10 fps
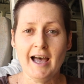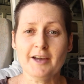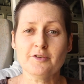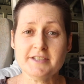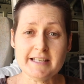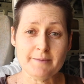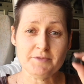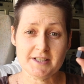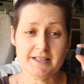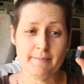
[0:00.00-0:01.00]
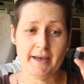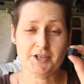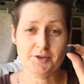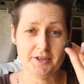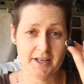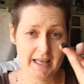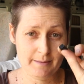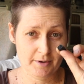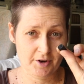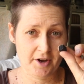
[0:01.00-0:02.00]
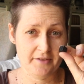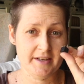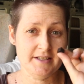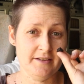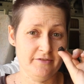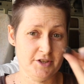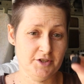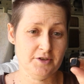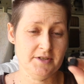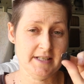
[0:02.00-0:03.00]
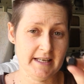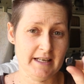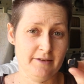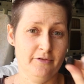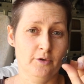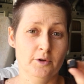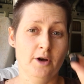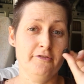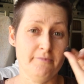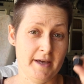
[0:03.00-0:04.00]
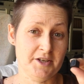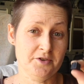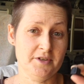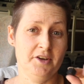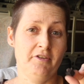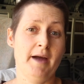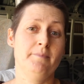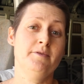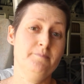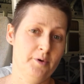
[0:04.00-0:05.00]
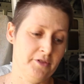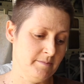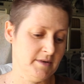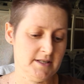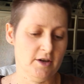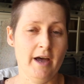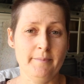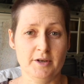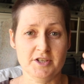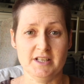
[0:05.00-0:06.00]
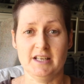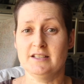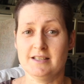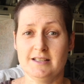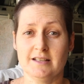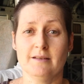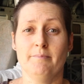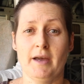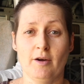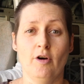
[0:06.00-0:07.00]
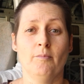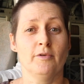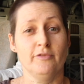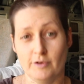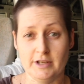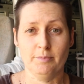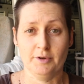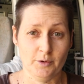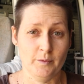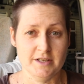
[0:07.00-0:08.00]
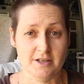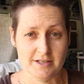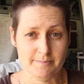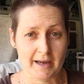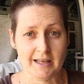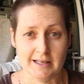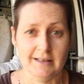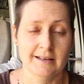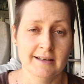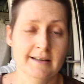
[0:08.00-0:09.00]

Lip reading: a good tip, just to make sure you keep an eye on these. If you do see any fall off, make sure you grab them, put them aside, because you need to stick them back on before you put the windows back in.